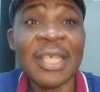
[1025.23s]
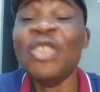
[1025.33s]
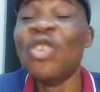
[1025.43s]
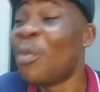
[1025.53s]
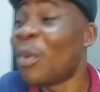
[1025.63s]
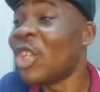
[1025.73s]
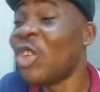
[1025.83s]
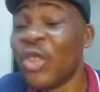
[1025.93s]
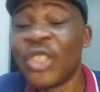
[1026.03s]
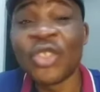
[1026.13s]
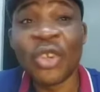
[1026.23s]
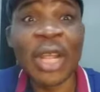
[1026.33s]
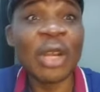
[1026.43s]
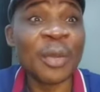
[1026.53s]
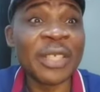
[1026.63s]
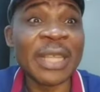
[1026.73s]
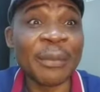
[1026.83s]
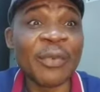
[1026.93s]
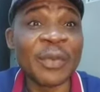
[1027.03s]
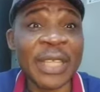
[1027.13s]
Nobody knows it all and nobody's
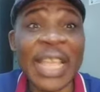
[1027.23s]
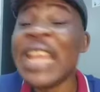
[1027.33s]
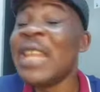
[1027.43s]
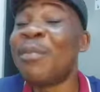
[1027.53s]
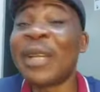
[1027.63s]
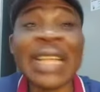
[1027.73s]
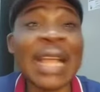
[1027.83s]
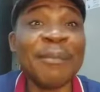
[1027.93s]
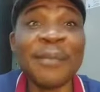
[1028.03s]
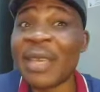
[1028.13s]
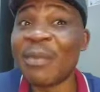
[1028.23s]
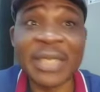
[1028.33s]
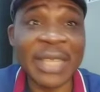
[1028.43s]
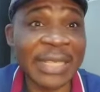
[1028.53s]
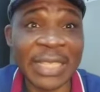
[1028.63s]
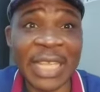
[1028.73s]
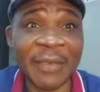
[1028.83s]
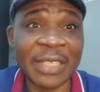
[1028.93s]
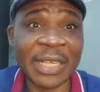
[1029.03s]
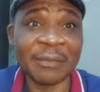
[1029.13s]
above mistake. Anybody can make mistake at any
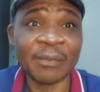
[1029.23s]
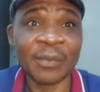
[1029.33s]
given time.